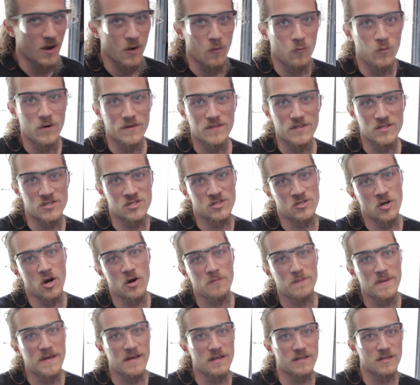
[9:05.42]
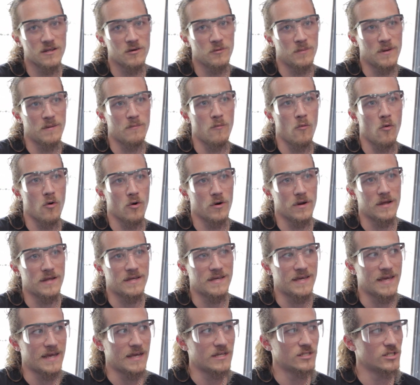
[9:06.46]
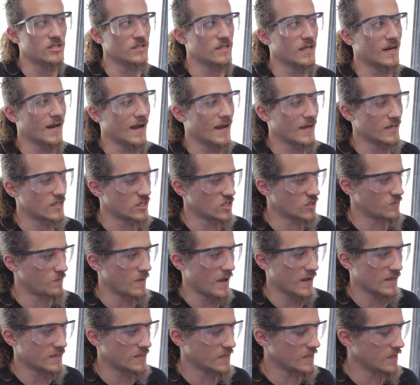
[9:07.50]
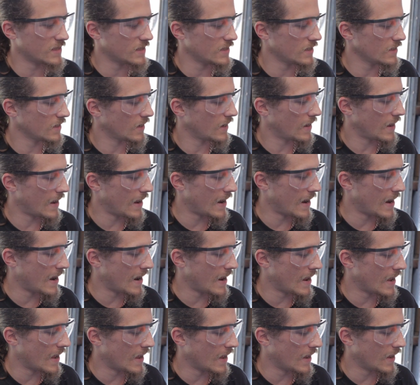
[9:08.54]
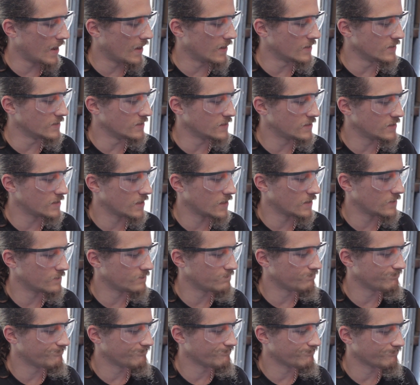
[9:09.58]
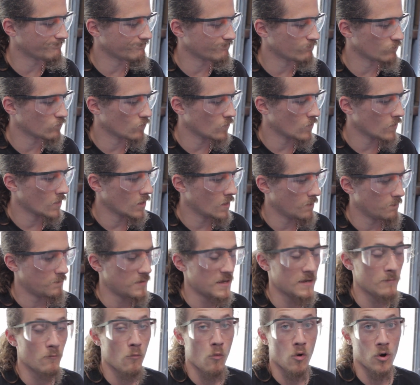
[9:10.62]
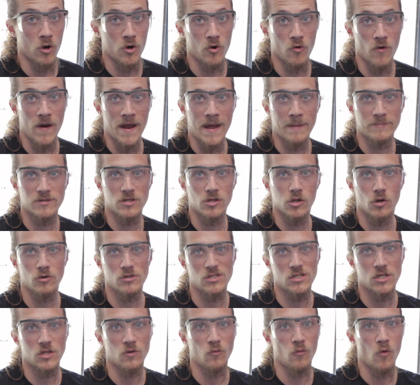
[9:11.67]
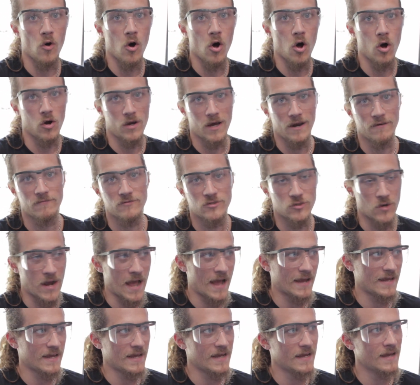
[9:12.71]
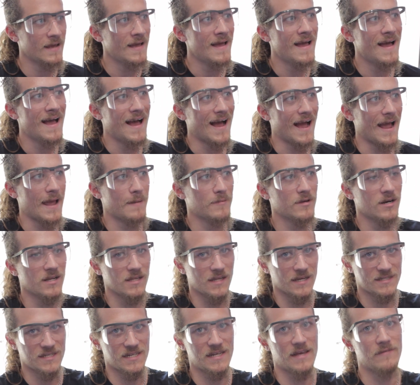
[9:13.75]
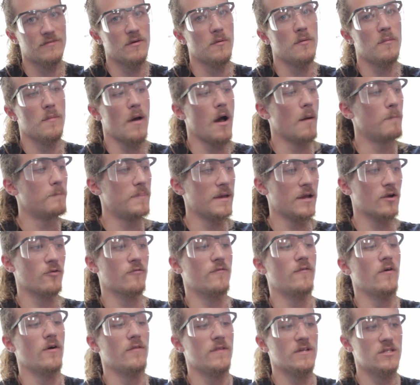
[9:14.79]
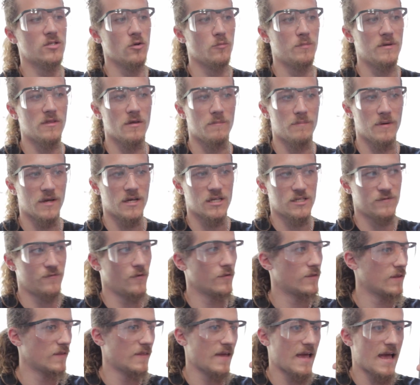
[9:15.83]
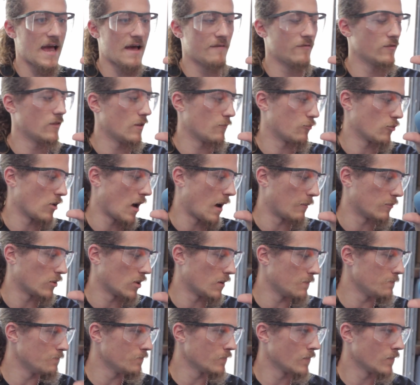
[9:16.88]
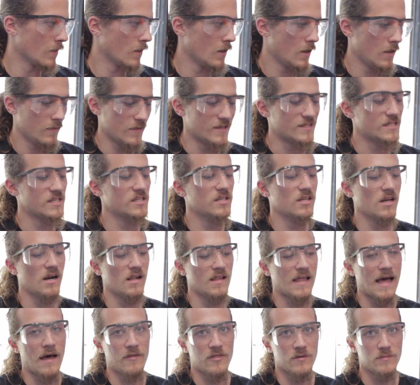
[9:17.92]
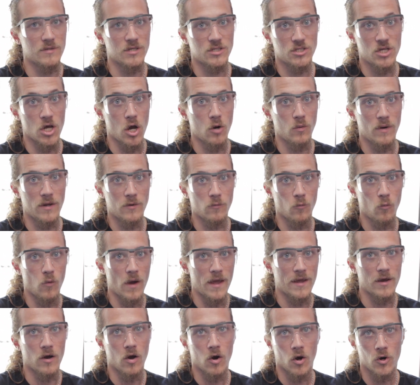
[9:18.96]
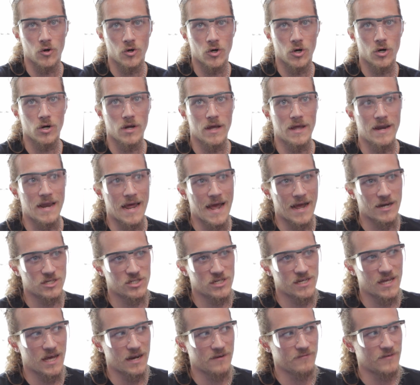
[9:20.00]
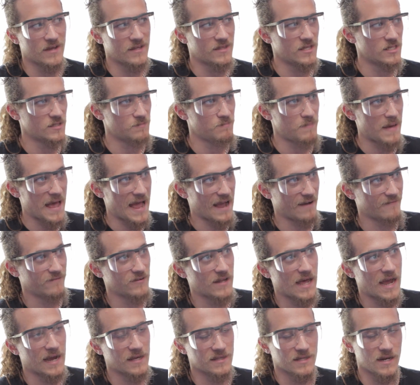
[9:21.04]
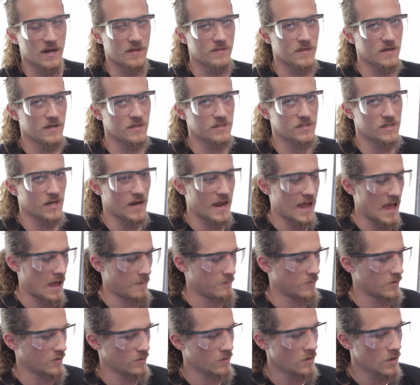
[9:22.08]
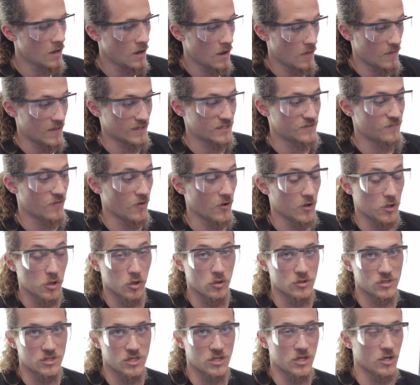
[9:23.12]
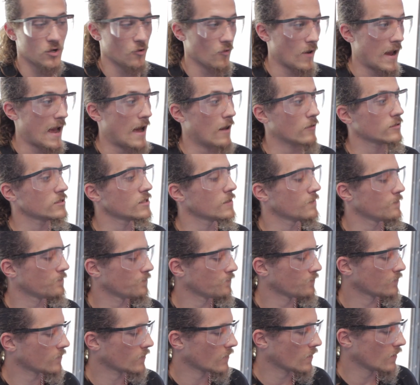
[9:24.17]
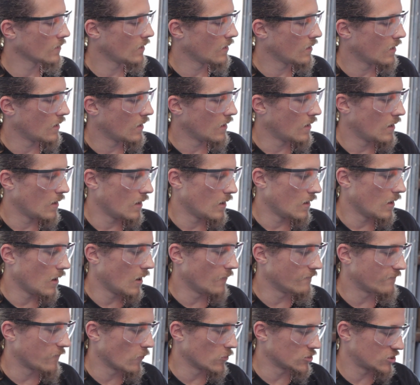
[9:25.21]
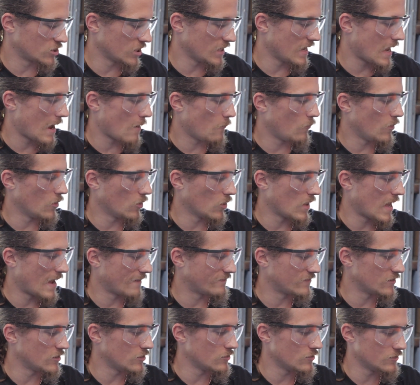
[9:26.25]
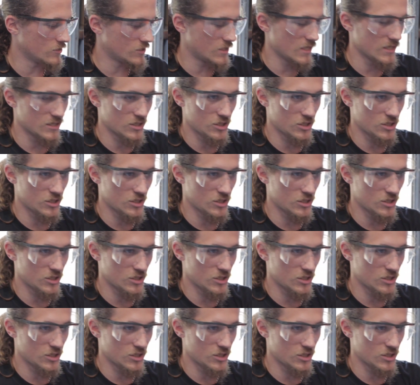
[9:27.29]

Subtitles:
With the start being a little bit more engaging than I expected, and being more cramped close to the wall, kind of dragging, I am gonna elect to give them a bigger foot. This will be the biggest foot that they have on the problem. This is gonna allow them to toe in way harder and actually kind of get this back flag that I think is gonna happen that's very close to the ground. Unfortunately, I will have to use this